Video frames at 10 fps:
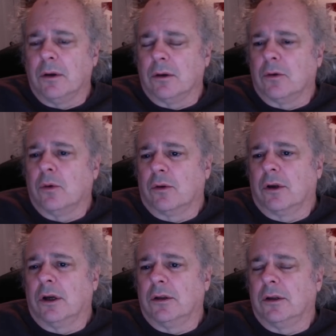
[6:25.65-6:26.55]
course
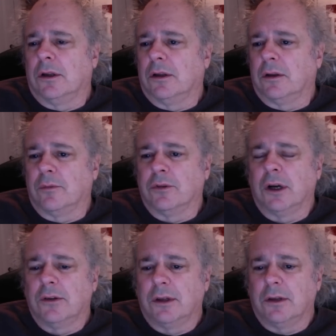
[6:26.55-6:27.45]
content and
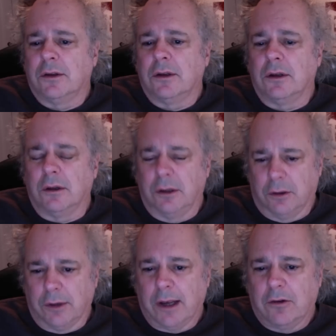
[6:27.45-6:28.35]
process
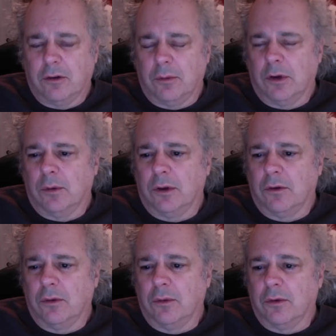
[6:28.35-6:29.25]
interaction between
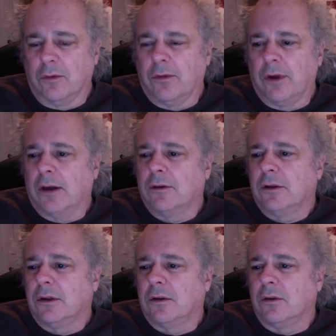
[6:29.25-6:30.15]
students and
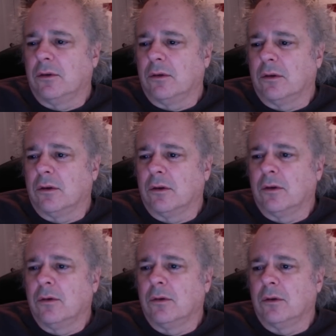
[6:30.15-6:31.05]
faculty and students and
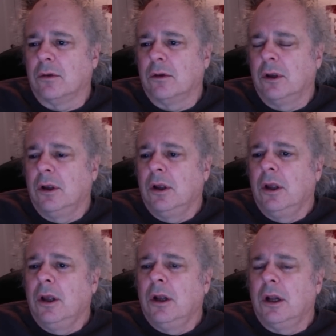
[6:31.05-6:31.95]
students.
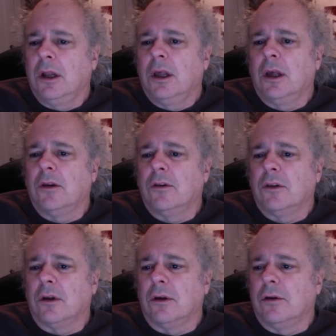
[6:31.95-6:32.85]
In any case,
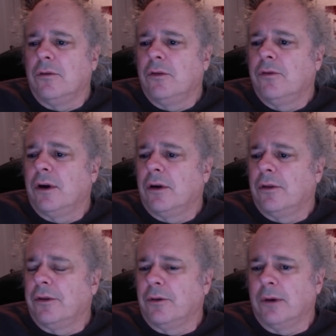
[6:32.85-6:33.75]
if you follow
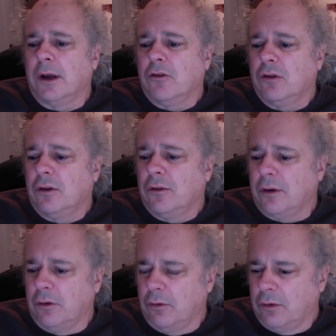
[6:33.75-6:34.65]
the directions
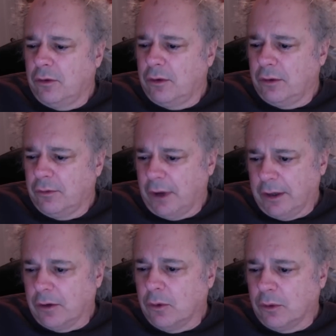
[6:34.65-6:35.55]
and you find
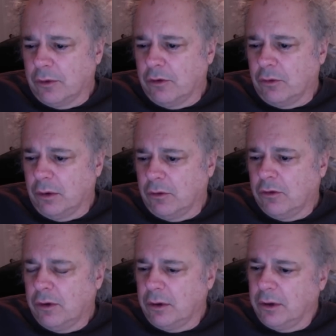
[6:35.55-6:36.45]
a course that you're
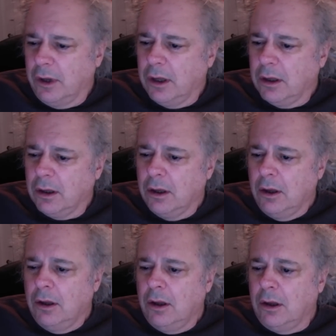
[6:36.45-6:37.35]
interested in taking,
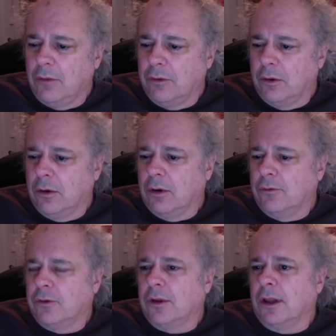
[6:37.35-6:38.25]
if you look
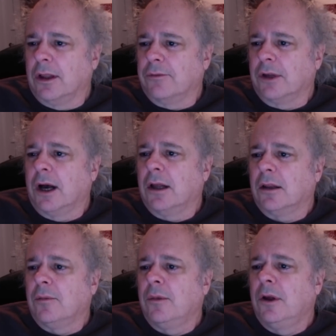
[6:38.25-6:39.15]
over in the left
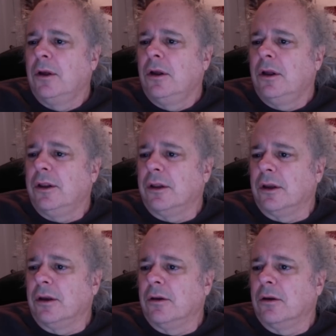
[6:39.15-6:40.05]
column in the